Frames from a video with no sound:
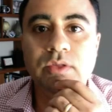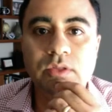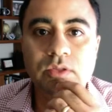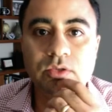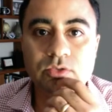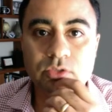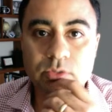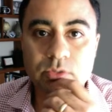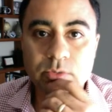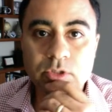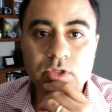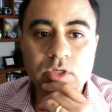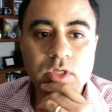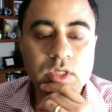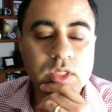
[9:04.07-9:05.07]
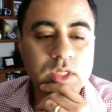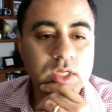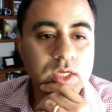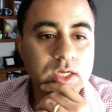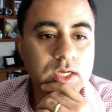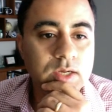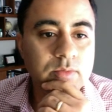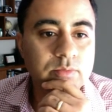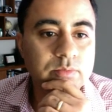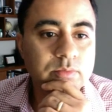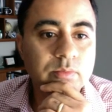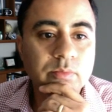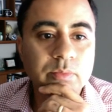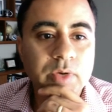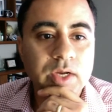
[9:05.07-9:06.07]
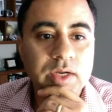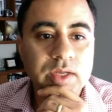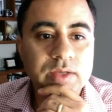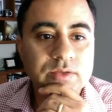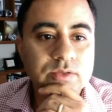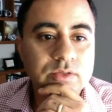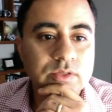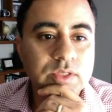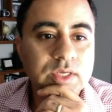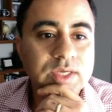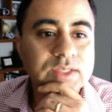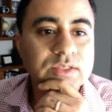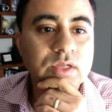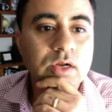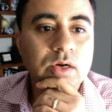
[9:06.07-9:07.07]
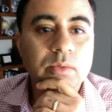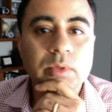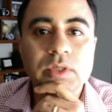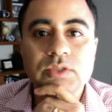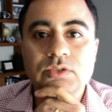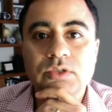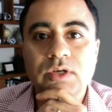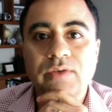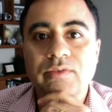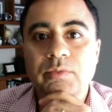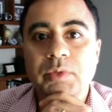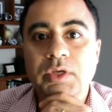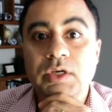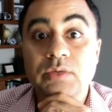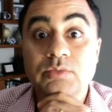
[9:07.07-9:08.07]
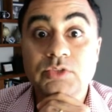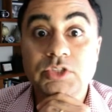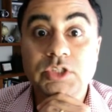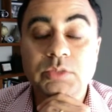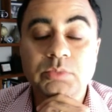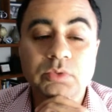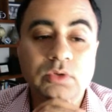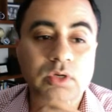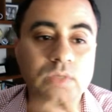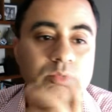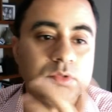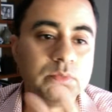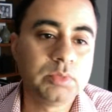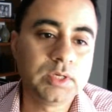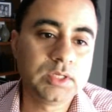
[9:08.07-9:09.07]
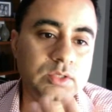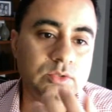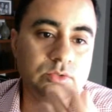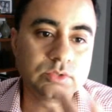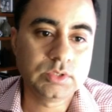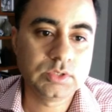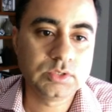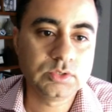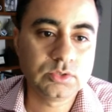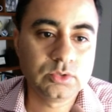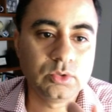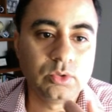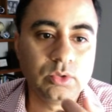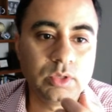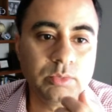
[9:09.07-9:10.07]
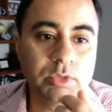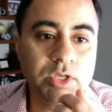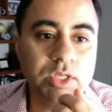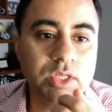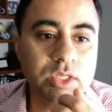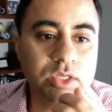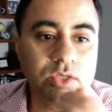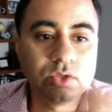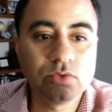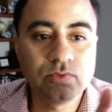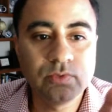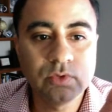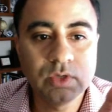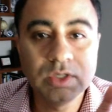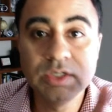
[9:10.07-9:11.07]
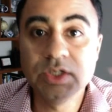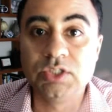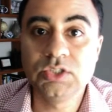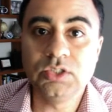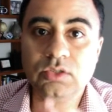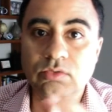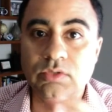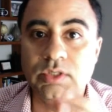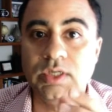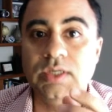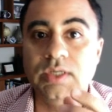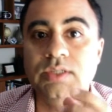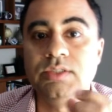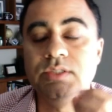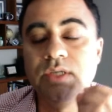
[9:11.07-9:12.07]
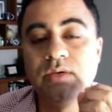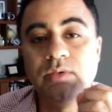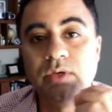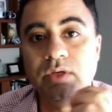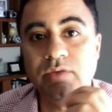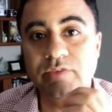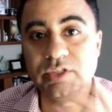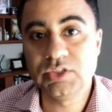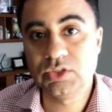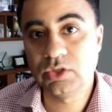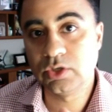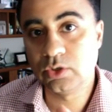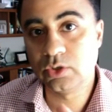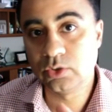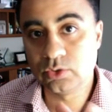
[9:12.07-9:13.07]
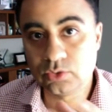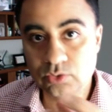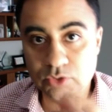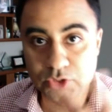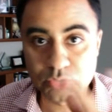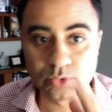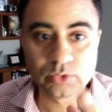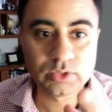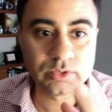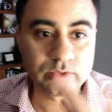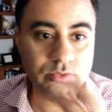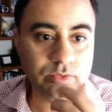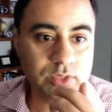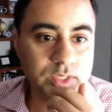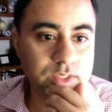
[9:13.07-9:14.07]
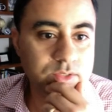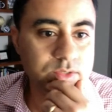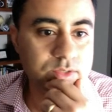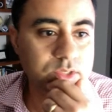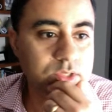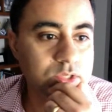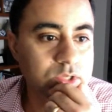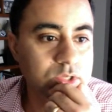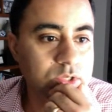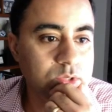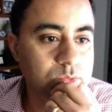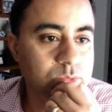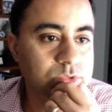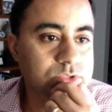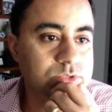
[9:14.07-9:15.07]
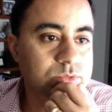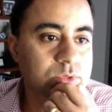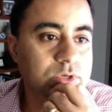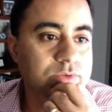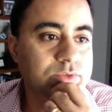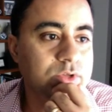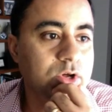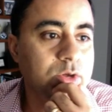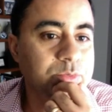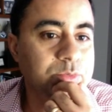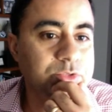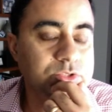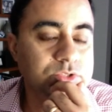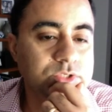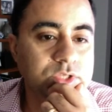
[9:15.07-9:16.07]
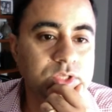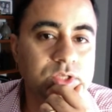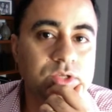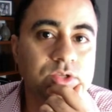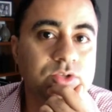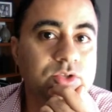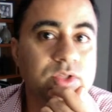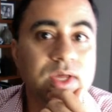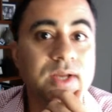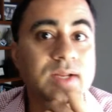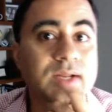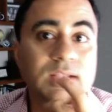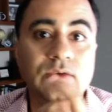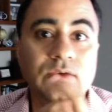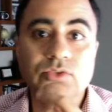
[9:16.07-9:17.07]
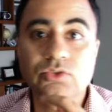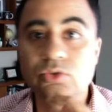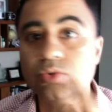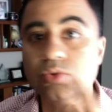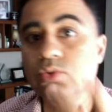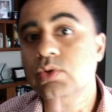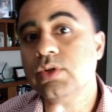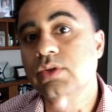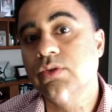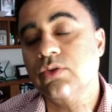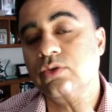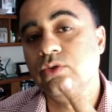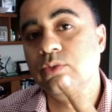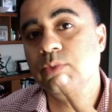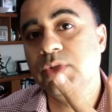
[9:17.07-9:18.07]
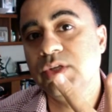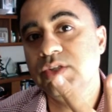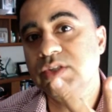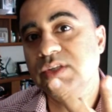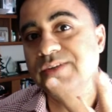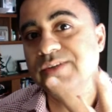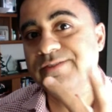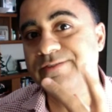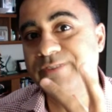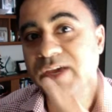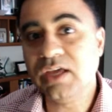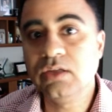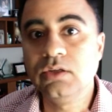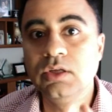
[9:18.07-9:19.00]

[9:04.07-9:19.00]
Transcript: the Drobo. But as the 8 terabyte drives become cheaper, I will buy those and install them in here for additional redundancy. I want to eventually go to dual disk redundancy, which is one of the options here. So that allows 2 disks to potentially fail,